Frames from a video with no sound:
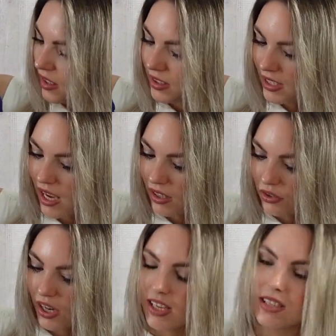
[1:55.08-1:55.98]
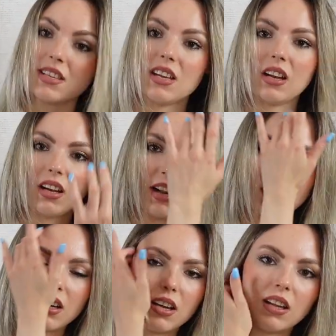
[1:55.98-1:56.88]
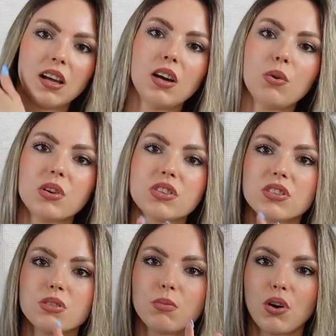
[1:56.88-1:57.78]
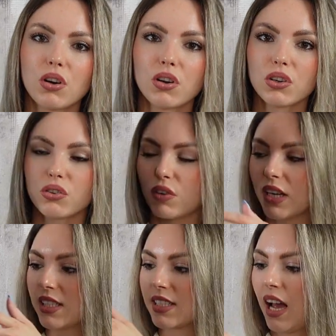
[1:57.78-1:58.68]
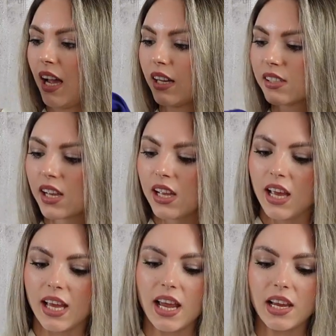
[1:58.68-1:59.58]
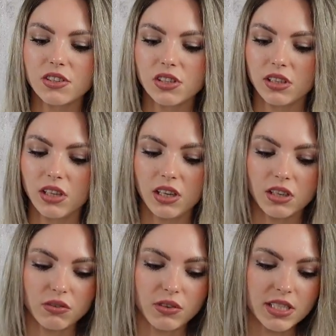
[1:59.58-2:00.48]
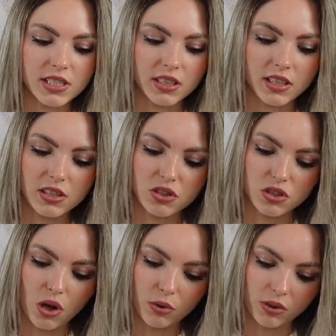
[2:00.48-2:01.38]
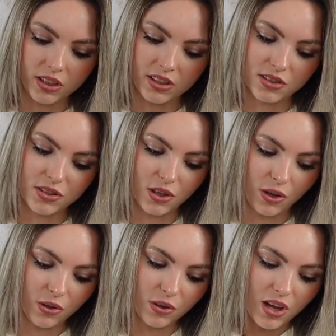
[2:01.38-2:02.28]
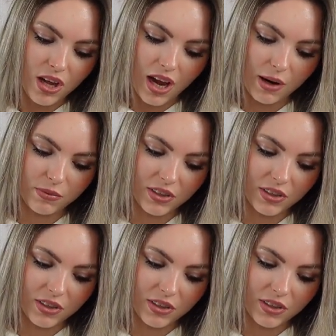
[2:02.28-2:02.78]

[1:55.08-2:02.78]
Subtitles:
exact dress in another color, which is more on the green side, and I actually recently sold it, so I'm